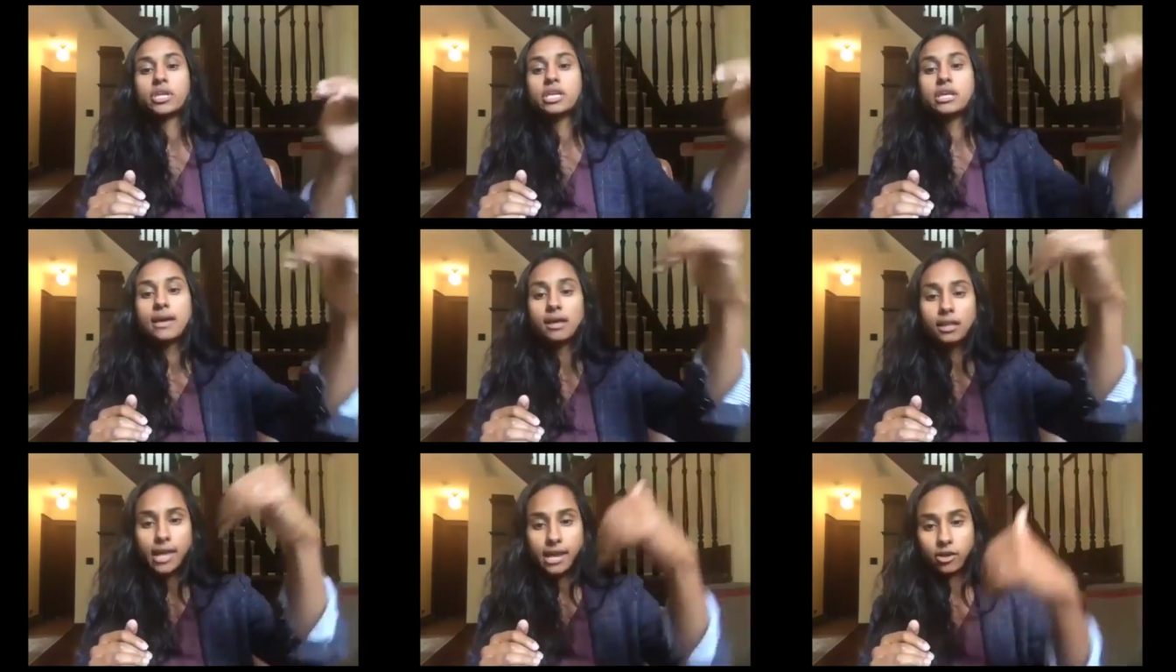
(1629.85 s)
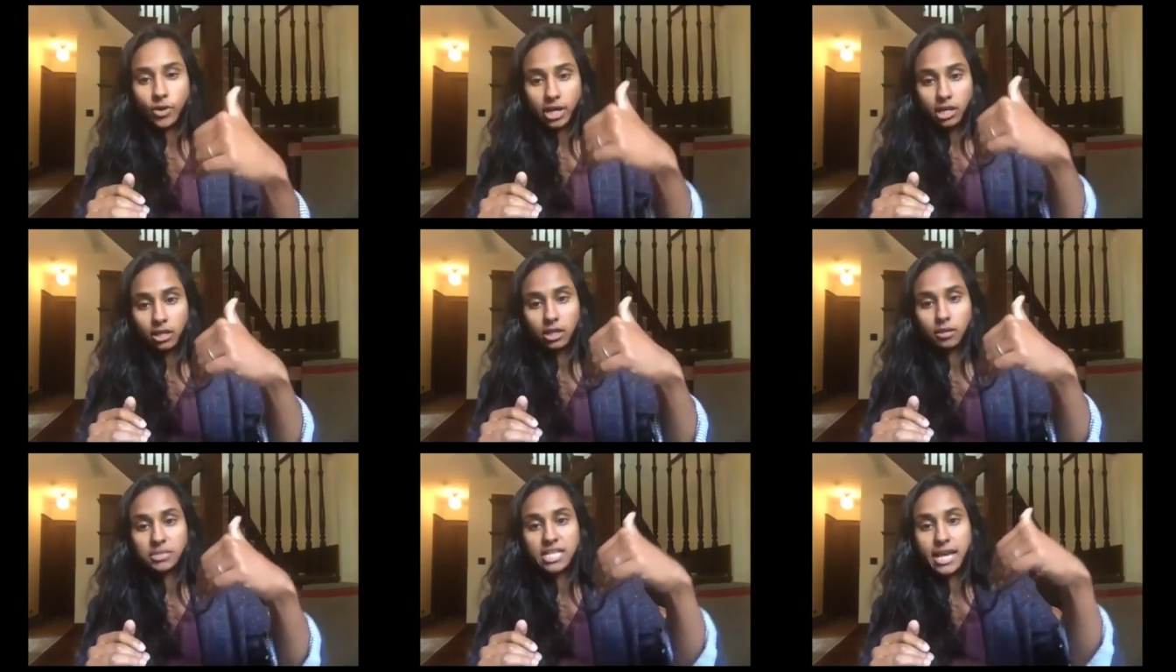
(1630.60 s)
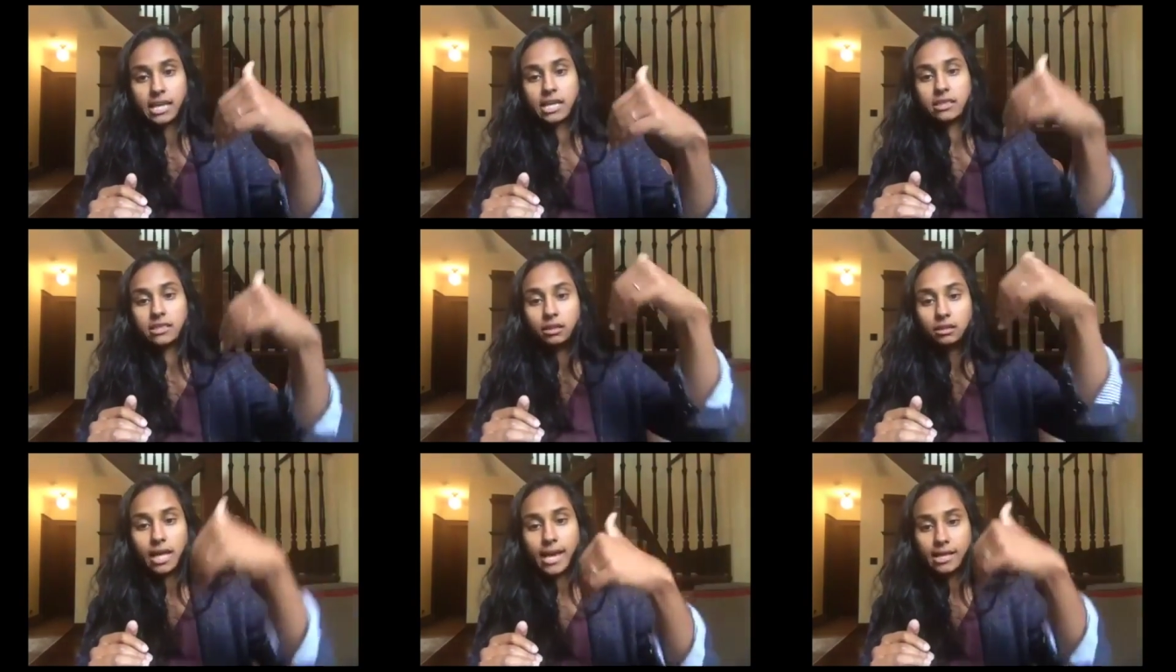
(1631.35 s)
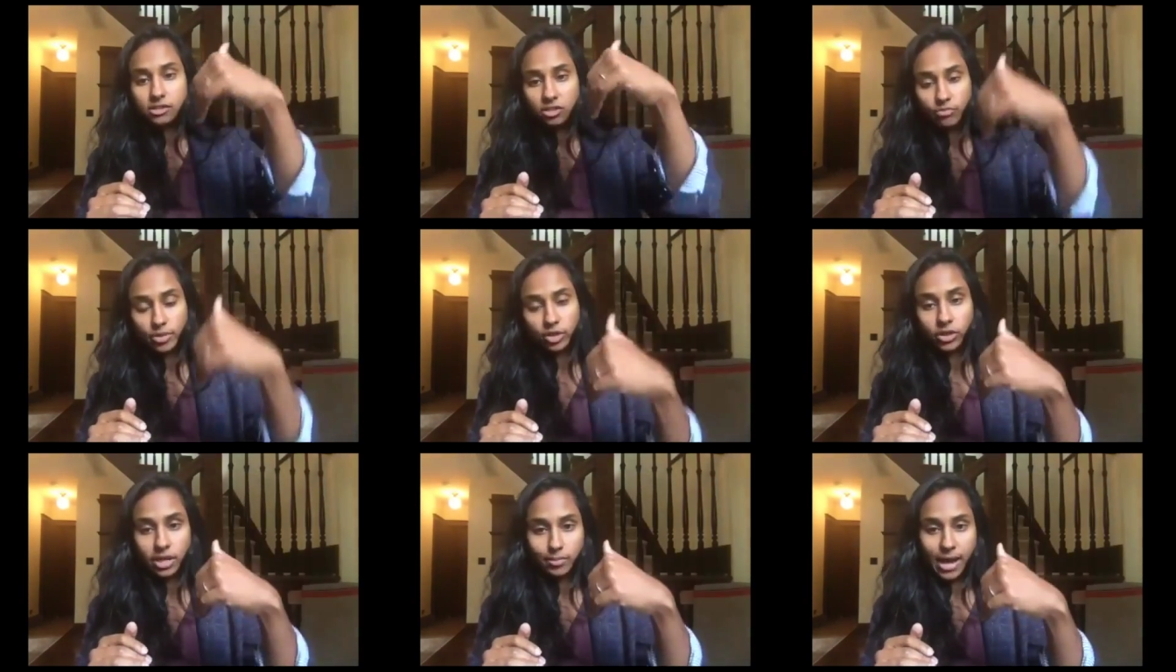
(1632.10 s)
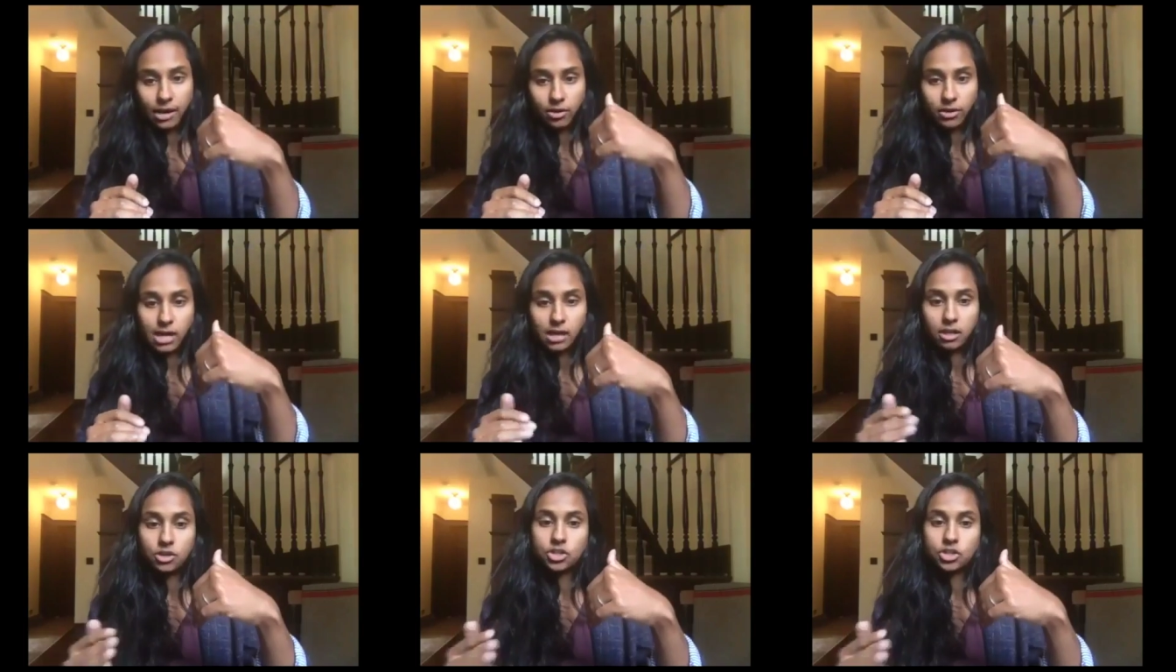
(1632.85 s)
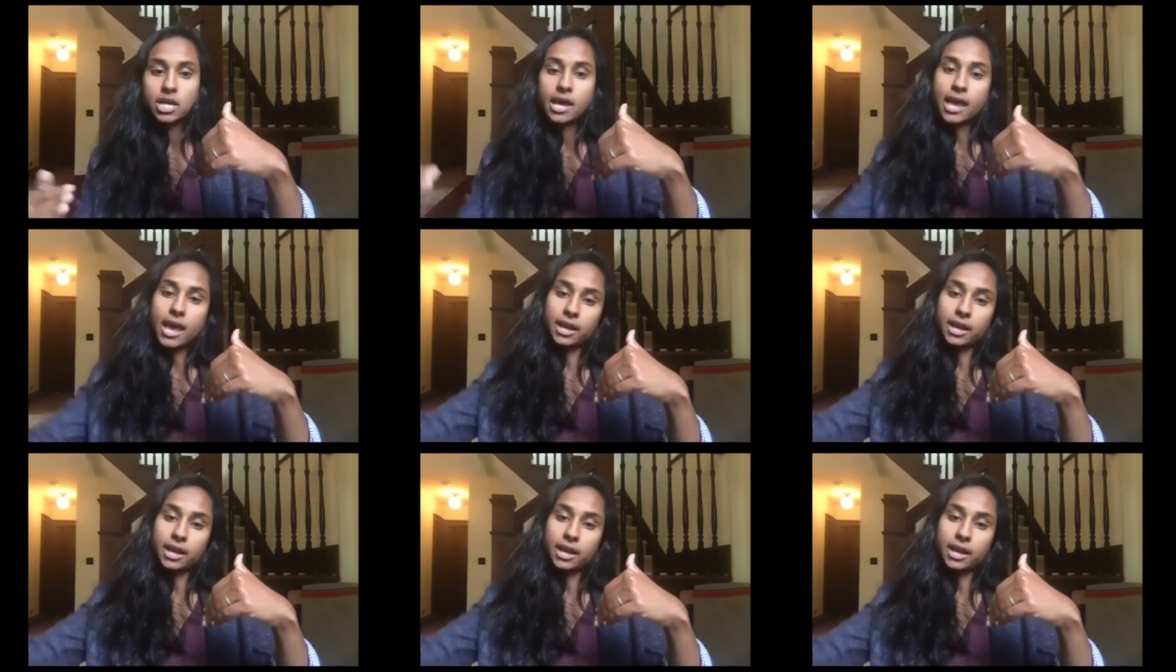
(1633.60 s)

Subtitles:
So ELA curriculum taking the lens of building background knowledge.